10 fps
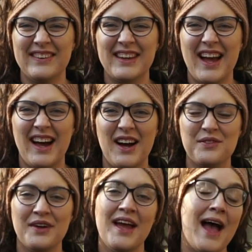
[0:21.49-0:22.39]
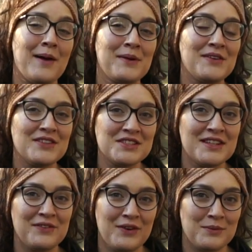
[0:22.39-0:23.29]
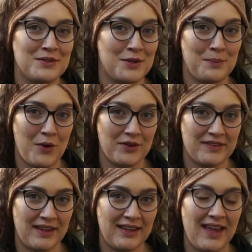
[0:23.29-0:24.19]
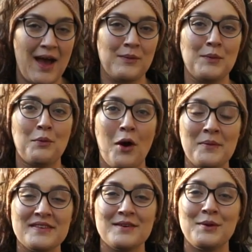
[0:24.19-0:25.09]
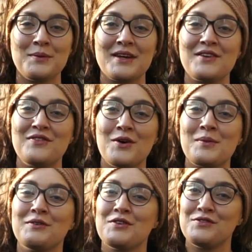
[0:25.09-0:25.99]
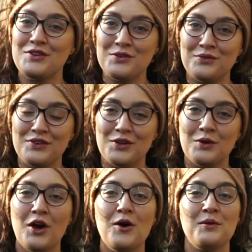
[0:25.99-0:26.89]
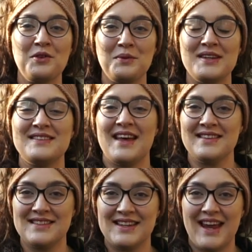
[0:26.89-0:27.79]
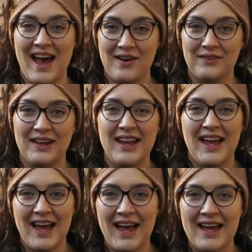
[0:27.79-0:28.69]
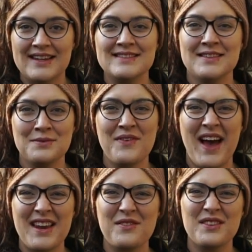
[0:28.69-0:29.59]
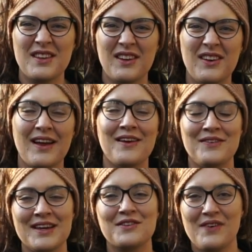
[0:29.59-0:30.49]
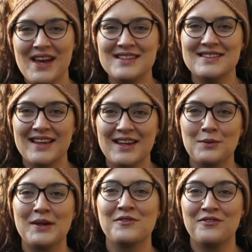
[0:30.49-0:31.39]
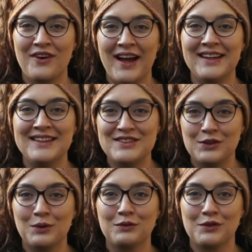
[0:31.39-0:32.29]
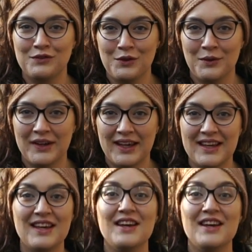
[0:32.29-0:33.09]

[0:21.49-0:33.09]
and a half, and we originally filmed an unboxing and we promised that we were going to film a review for you once we had tested it out. And since we've had it for so long, I think it's fair to say that we can finally do a review on it.